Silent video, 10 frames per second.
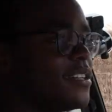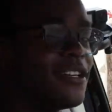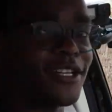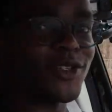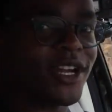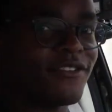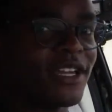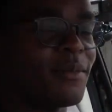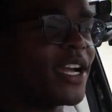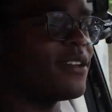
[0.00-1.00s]
not
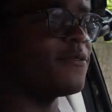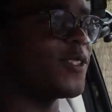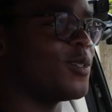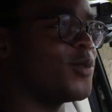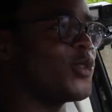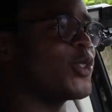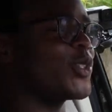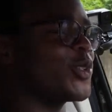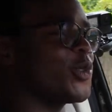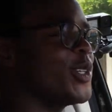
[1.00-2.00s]
driving mine for
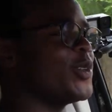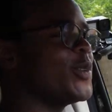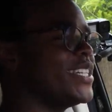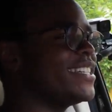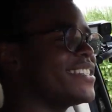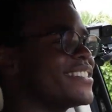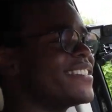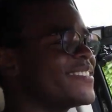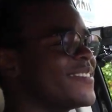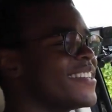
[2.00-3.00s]
almost 3 weeks.
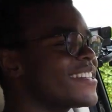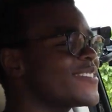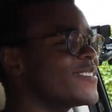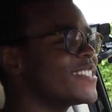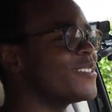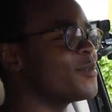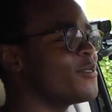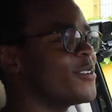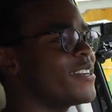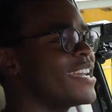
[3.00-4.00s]
So next week I'll be
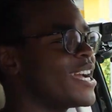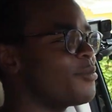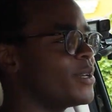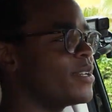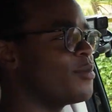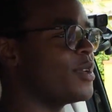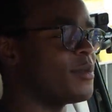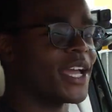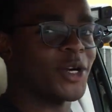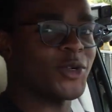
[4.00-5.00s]
very happy to be
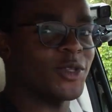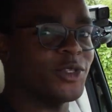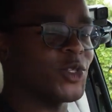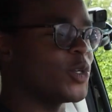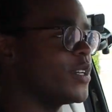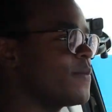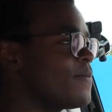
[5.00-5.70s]
back with Duke.